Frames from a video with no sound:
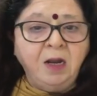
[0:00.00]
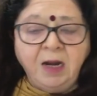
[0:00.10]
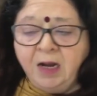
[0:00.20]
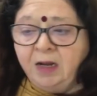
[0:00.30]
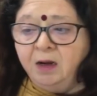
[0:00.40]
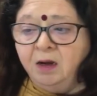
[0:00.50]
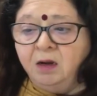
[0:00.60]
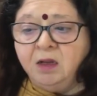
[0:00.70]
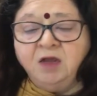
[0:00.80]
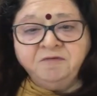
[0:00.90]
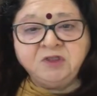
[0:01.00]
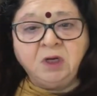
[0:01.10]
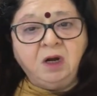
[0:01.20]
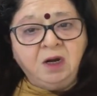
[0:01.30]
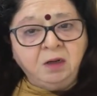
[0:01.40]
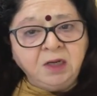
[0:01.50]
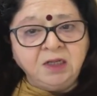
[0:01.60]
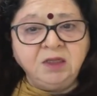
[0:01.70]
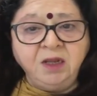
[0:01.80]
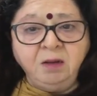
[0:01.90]
and if
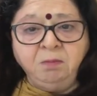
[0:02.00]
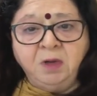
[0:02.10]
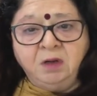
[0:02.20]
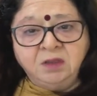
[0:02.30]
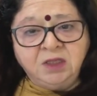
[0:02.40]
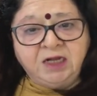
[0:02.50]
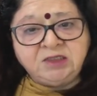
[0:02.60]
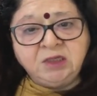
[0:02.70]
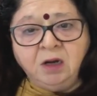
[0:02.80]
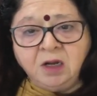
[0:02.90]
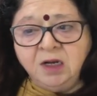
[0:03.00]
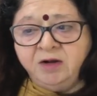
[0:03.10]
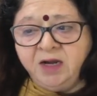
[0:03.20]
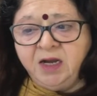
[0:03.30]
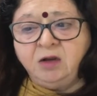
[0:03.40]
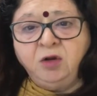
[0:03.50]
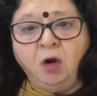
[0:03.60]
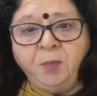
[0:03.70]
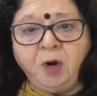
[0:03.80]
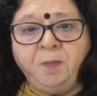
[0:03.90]
under the that circle rate
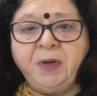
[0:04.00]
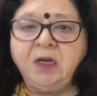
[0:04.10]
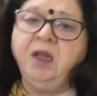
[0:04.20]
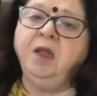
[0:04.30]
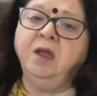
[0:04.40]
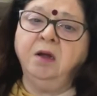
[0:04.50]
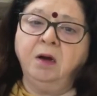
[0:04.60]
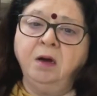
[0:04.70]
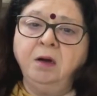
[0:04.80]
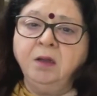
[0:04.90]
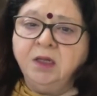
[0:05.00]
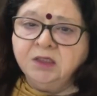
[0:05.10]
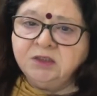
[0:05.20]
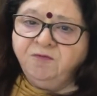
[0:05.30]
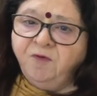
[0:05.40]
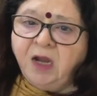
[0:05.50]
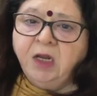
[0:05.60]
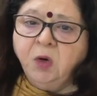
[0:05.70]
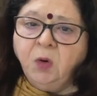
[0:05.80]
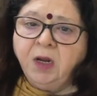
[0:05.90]
your property is
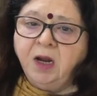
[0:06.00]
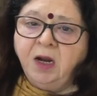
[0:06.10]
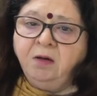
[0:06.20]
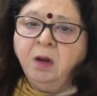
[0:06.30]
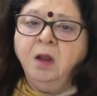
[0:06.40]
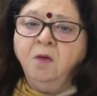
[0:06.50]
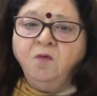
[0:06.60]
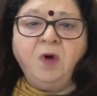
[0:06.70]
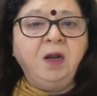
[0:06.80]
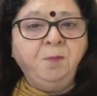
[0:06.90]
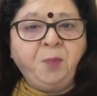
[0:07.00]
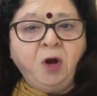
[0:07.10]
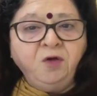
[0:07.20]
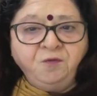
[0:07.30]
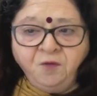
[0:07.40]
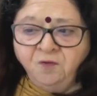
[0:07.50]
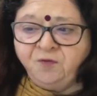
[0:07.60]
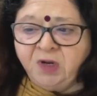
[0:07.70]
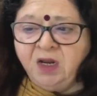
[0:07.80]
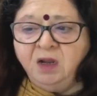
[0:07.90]
valued at
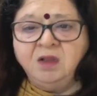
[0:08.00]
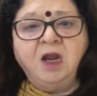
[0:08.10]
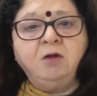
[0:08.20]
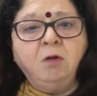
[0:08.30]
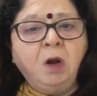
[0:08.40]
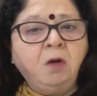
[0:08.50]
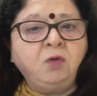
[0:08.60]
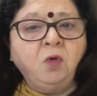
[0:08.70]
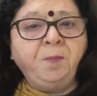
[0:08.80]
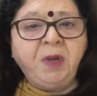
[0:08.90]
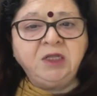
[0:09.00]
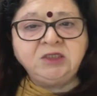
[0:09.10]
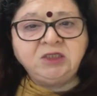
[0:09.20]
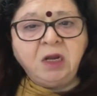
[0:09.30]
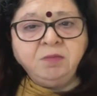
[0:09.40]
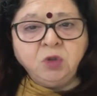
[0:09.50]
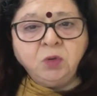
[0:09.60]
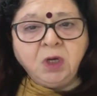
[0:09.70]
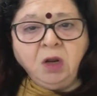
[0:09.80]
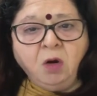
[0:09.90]
1.50, then you have to pay stamp
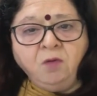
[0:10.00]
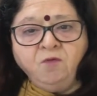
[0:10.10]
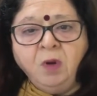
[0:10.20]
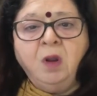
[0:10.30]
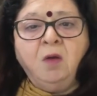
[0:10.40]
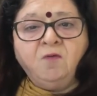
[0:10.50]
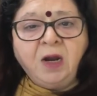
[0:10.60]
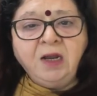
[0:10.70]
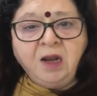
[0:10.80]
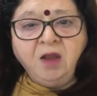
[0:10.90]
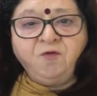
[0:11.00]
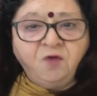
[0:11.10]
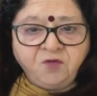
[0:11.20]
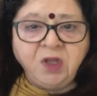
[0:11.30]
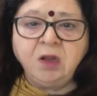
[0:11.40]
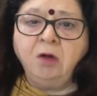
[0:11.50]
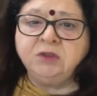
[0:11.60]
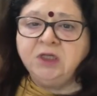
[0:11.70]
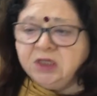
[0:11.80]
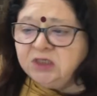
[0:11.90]
duty on
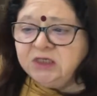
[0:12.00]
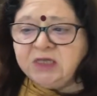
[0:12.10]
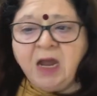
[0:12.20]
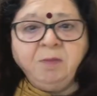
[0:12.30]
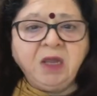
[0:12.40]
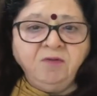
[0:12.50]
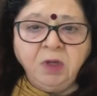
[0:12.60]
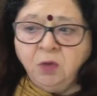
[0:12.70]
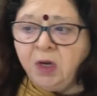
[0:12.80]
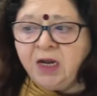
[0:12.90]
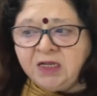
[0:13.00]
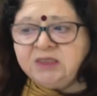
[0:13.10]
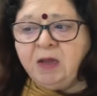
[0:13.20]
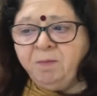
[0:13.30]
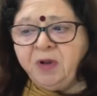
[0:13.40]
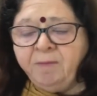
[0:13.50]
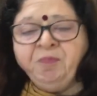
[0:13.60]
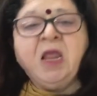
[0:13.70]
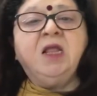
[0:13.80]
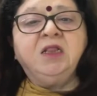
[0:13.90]
1,50,000. This is, I am giving you an example.
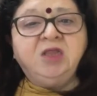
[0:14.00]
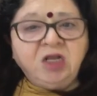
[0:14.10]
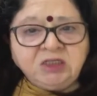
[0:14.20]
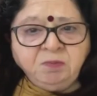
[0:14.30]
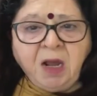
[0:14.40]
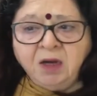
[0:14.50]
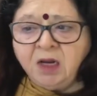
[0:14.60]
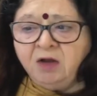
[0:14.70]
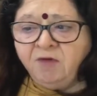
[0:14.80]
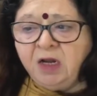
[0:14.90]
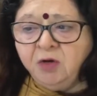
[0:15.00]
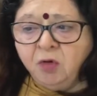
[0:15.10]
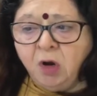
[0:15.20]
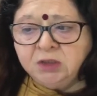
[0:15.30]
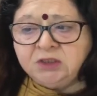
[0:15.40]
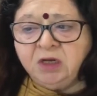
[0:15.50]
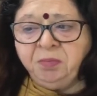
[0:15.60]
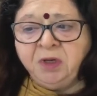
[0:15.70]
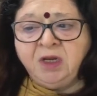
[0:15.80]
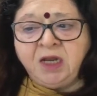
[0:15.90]
This market value
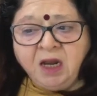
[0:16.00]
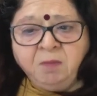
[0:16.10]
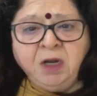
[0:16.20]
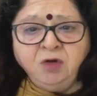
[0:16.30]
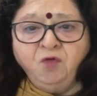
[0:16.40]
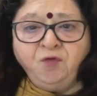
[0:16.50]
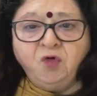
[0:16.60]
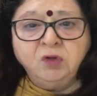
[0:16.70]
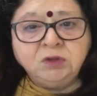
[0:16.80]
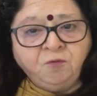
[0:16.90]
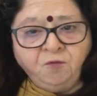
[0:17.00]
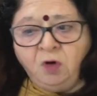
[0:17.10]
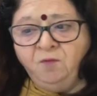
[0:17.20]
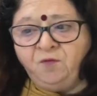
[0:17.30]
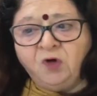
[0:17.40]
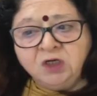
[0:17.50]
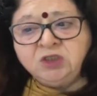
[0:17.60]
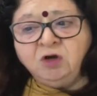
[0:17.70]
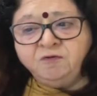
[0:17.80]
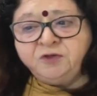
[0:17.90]
concept came into force from
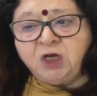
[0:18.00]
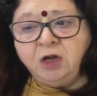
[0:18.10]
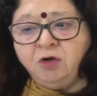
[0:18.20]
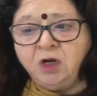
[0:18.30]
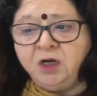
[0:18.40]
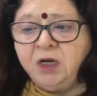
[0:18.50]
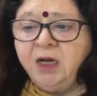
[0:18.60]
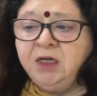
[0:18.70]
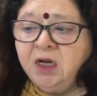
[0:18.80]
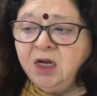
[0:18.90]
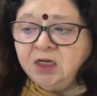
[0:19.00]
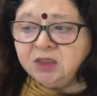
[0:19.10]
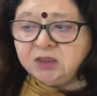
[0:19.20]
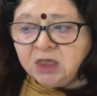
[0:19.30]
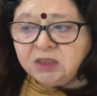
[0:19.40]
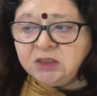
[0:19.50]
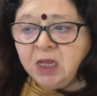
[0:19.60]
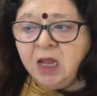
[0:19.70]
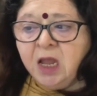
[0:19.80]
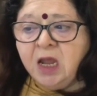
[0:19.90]
1st of January 1986,
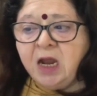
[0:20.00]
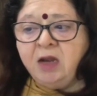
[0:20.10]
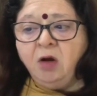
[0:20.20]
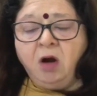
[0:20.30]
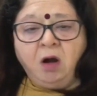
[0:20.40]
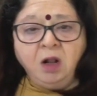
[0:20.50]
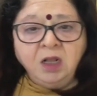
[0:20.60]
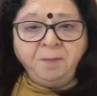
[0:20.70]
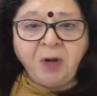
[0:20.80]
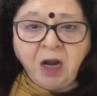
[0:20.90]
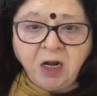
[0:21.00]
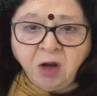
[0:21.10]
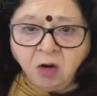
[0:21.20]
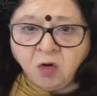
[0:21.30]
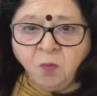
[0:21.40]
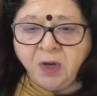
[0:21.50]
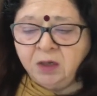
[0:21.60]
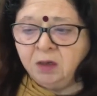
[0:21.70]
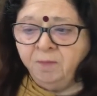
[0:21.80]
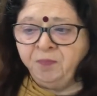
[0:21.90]
and all the prior
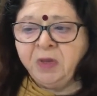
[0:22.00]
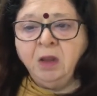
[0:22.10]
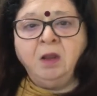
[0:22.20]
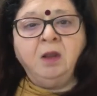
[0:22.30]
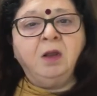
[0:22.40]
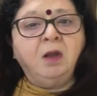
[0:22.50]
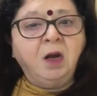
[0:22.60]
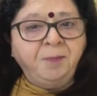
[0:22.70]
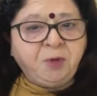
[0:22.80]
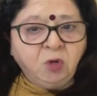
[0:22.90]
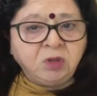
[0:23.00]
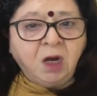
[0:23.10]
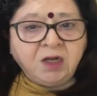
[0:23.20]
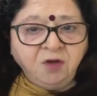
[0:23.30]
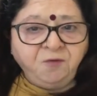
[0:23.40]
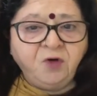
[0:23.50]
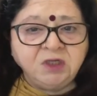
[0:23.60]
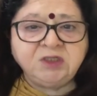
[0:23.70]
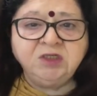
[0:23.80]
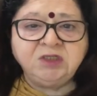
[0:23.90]
documents up to
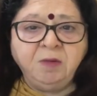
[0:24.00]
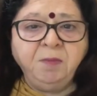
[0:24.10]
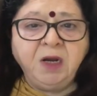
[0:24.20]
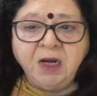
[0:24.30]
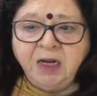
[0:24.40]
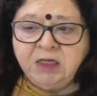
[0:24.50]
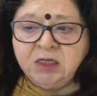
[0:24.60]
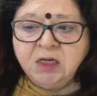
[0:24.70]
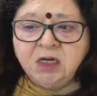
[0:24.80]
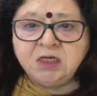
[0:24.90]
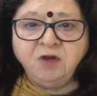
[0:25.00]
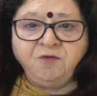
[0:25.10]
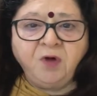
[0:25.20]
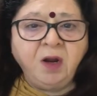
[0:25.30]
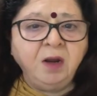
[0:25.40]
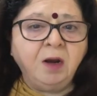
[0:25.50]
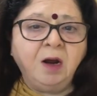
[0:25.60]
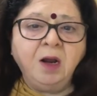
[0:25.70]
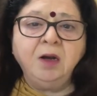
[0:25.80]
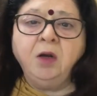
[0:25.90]
31st December 1985
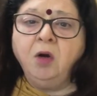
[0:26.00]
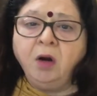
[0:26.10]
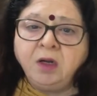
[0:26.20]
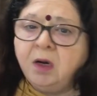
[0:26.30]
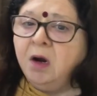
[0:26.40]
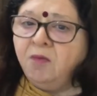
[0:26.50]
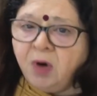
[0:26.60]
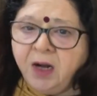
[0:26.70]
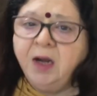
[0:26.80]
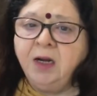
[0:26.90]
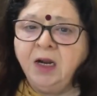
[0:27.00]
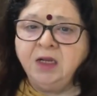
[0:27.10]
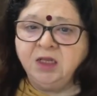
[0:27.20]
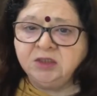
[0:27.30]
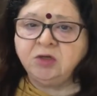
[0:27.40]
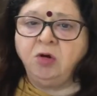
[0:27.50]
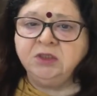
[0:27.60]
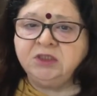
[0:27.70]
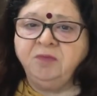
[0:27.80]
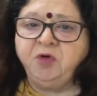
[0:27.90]
are not covered under this
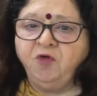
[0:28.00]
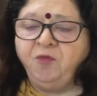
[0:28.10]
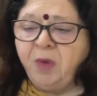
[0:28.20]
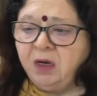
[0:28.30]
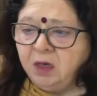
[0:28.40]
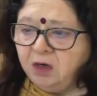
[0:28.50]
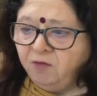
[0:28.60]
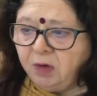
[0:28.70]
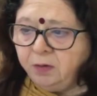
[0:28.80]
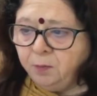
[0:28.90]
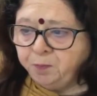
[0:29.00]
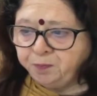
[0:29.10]
concept of market value,